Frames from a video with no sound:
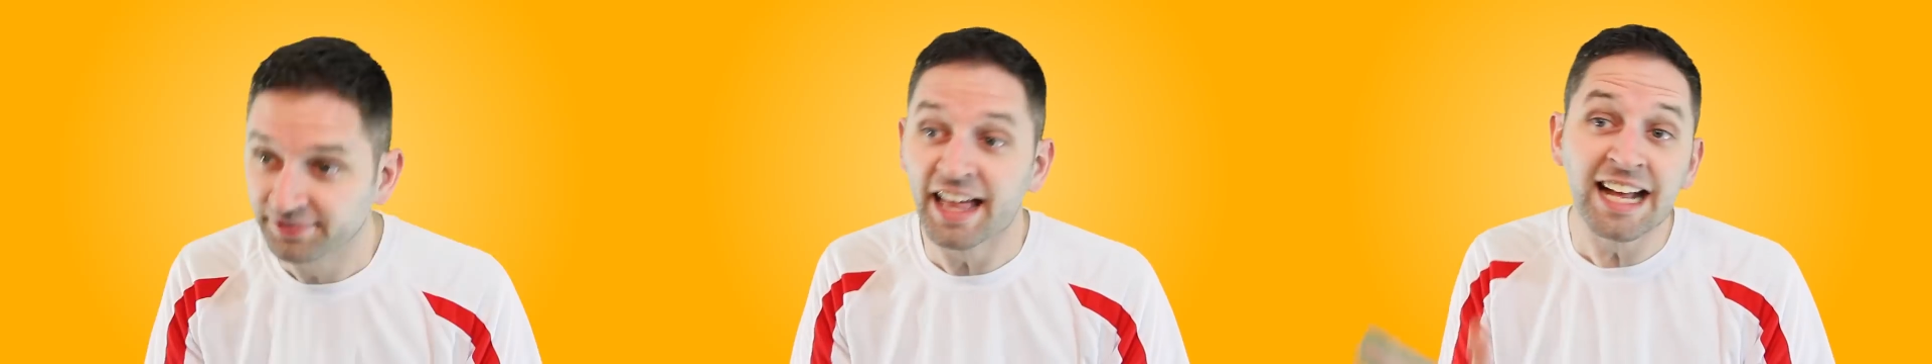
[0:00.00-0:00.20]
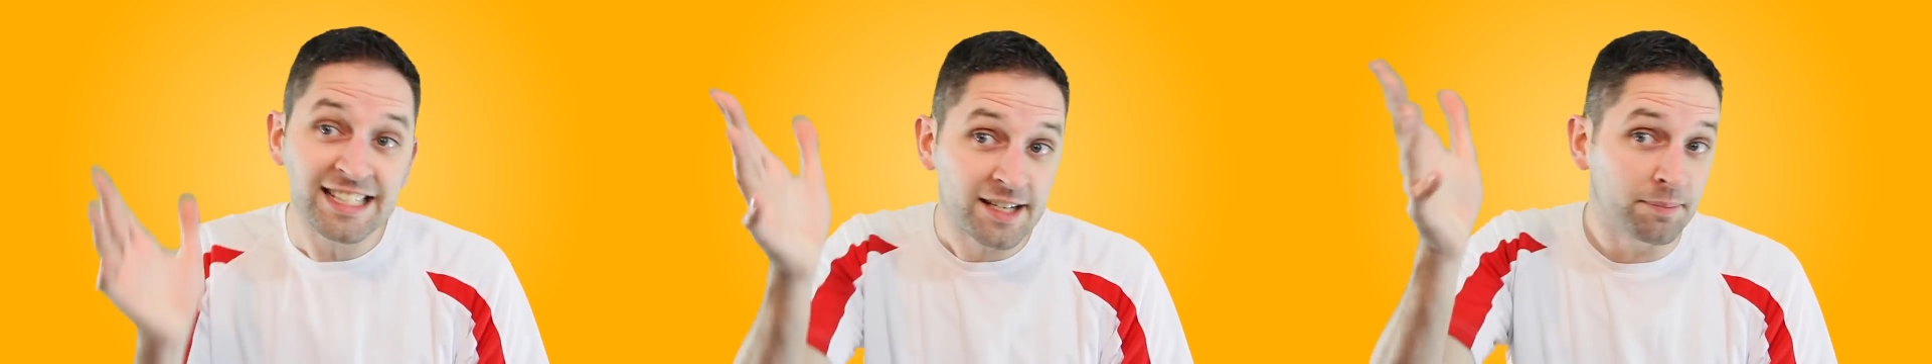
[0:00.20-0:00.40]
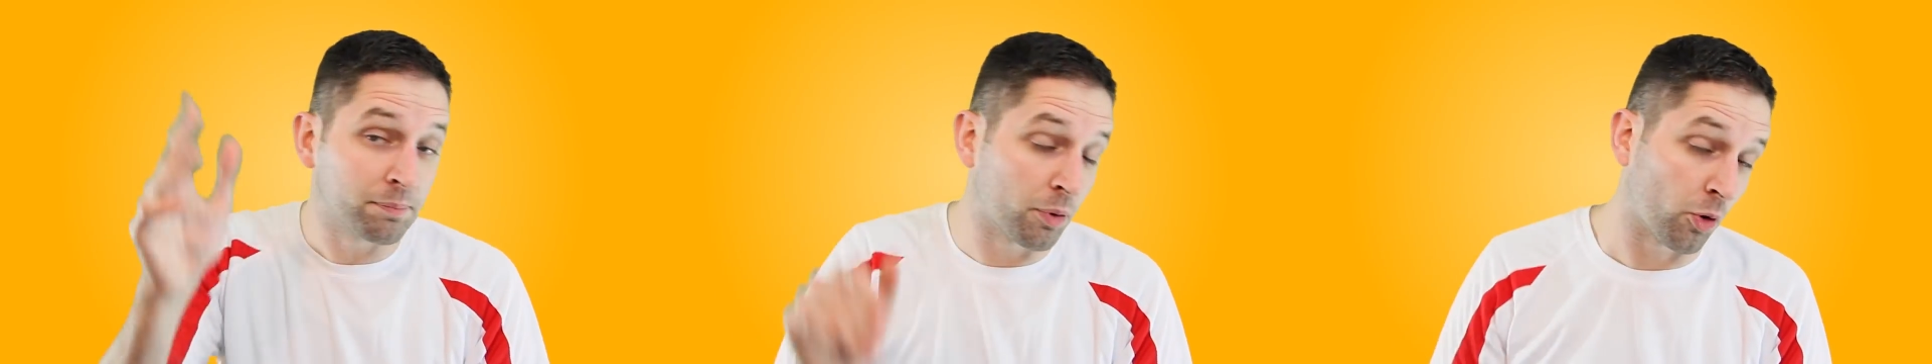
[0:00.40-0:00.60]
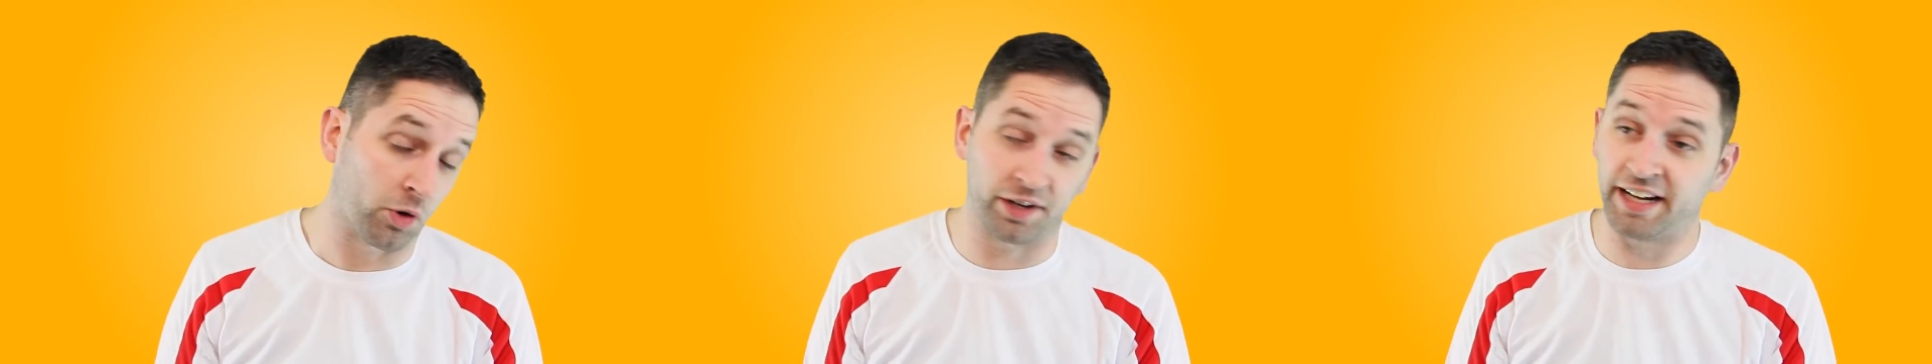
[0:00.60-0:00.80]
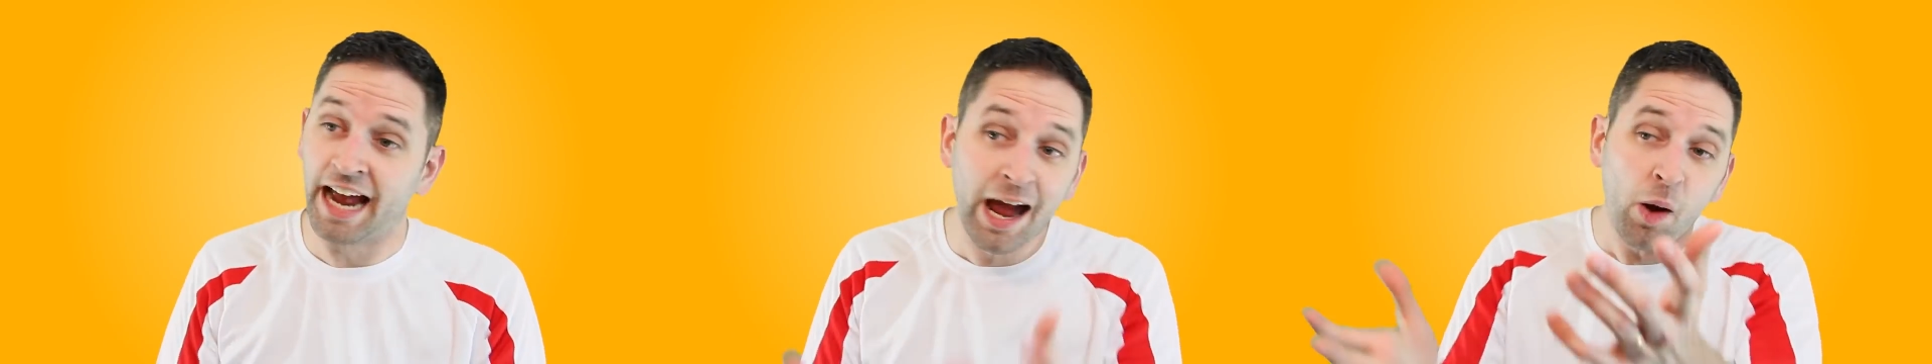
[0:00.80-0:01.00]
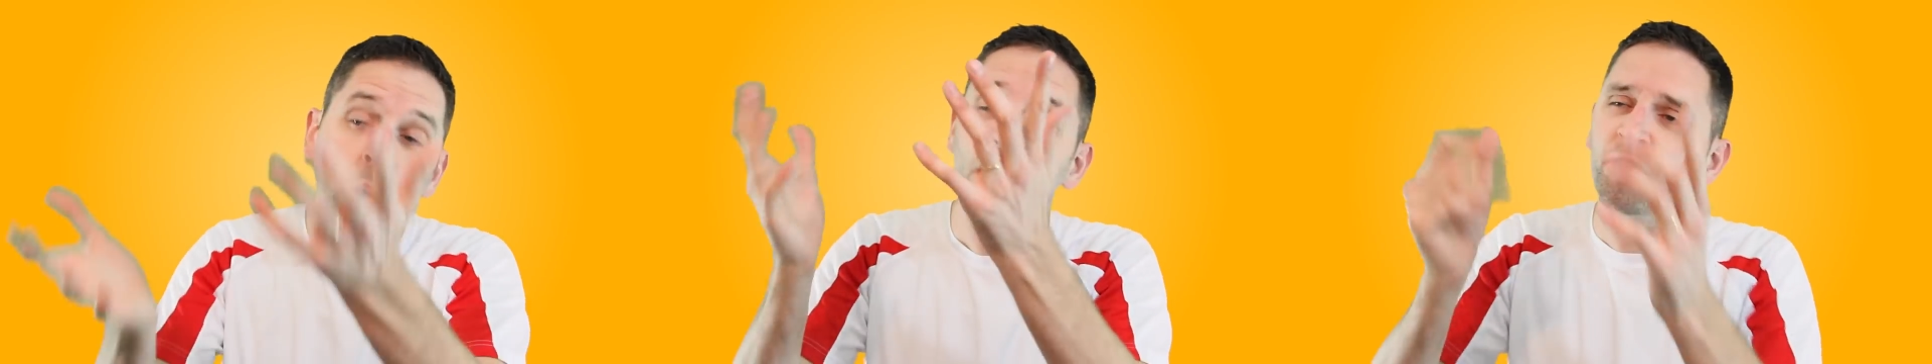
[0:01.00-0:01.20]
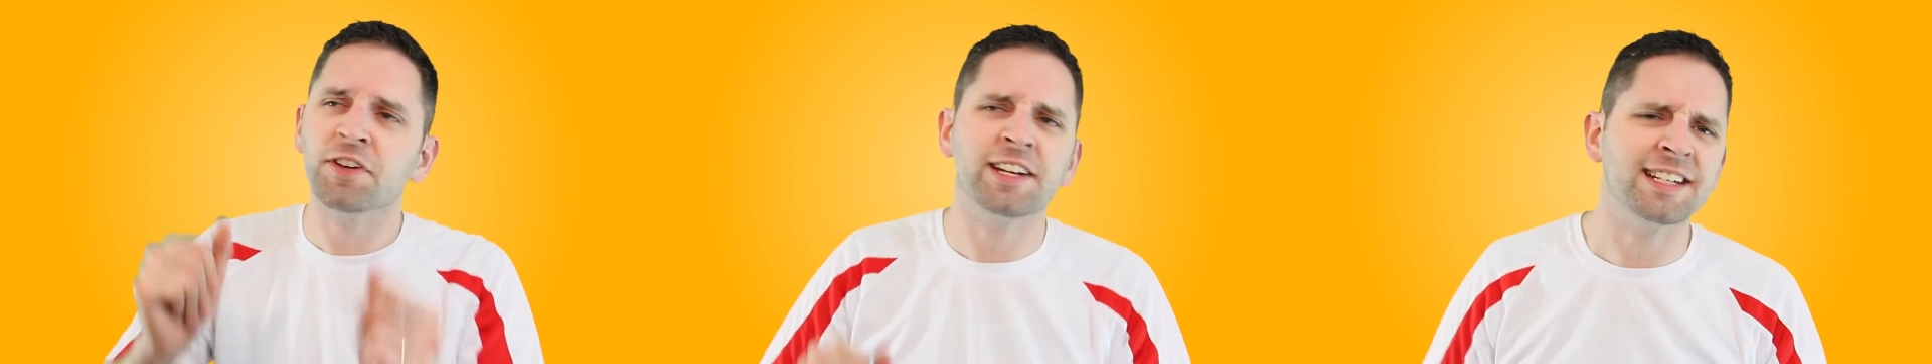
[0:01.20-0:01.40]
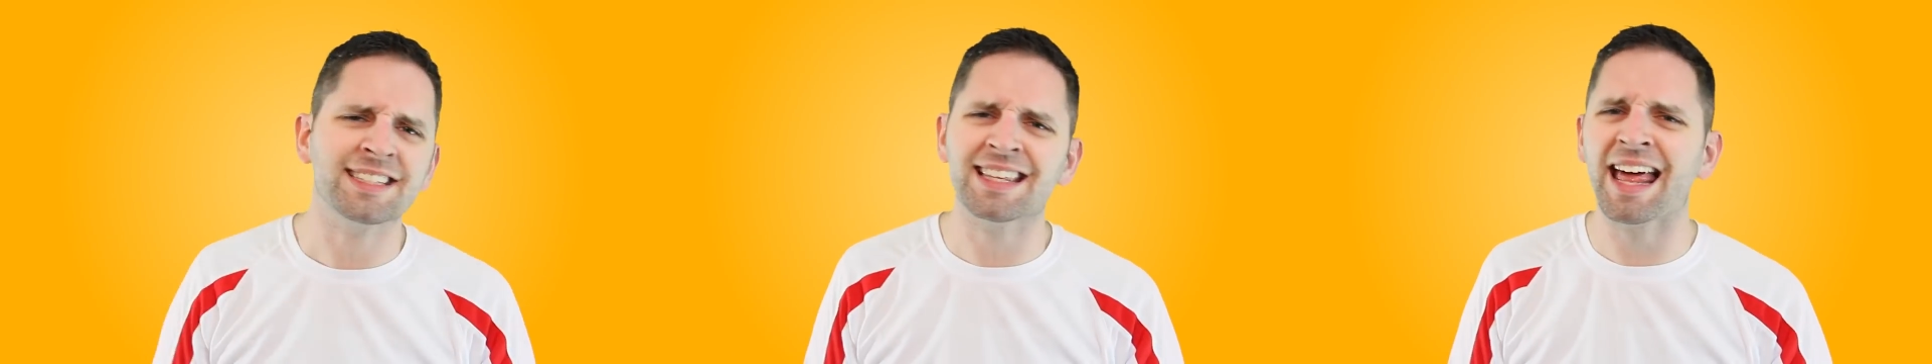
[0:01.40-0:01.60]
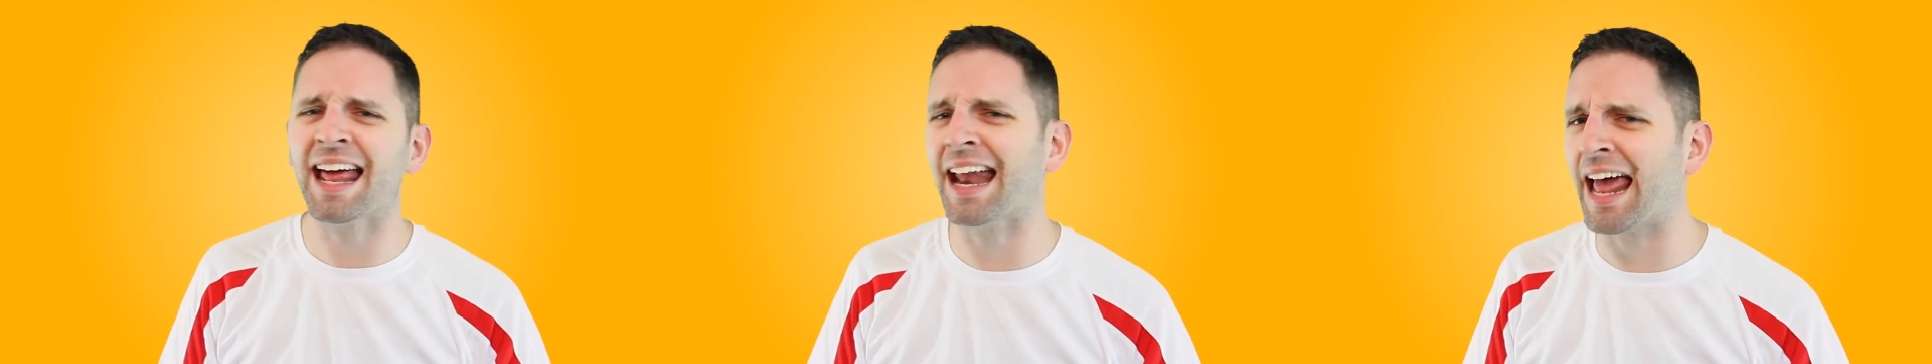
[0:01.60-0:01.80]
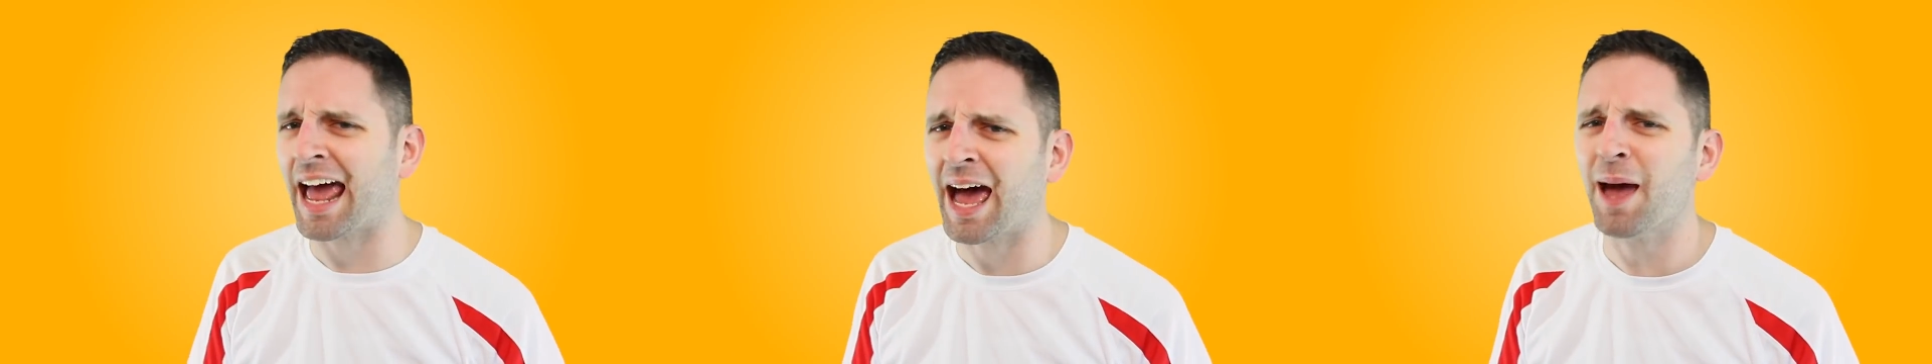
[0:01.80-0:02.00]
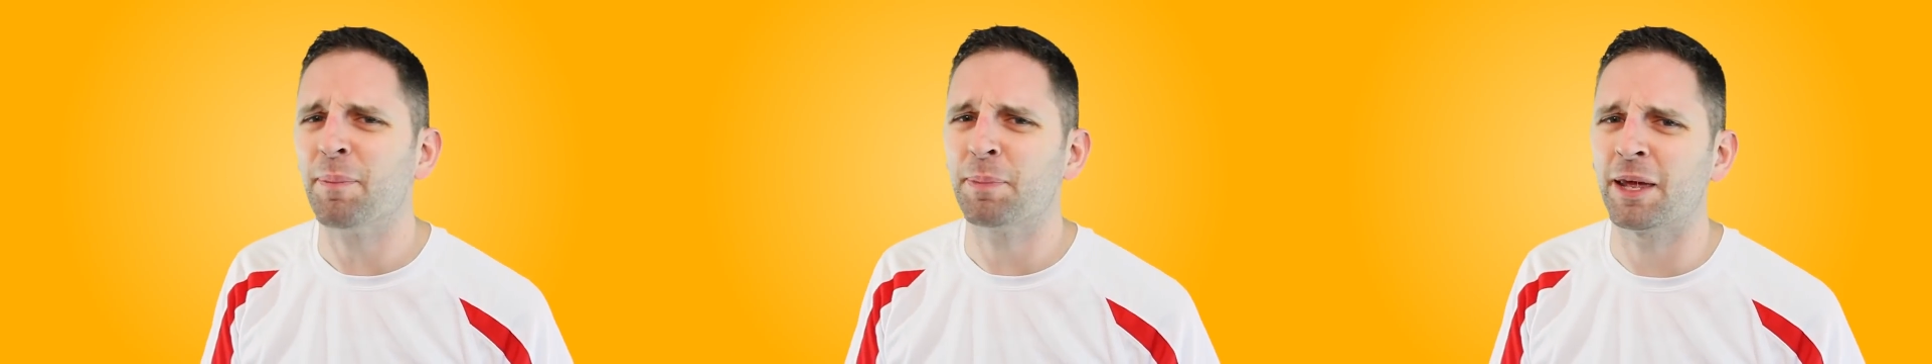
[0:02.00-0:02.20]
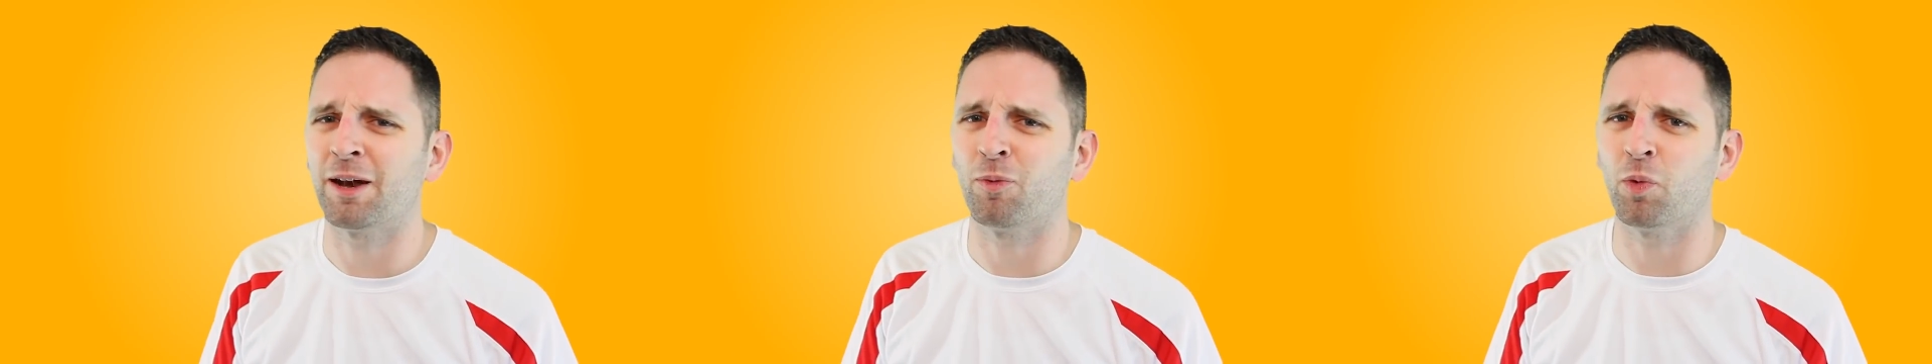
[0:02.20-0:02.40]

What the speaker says: That's important. How often does that happen